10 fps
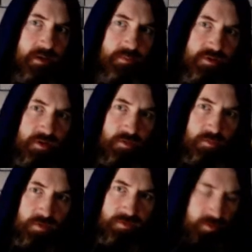I'm just going to go
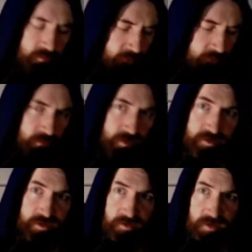real slow and do some real
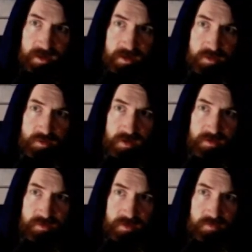chill kind of ear training
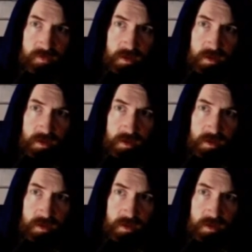stuff.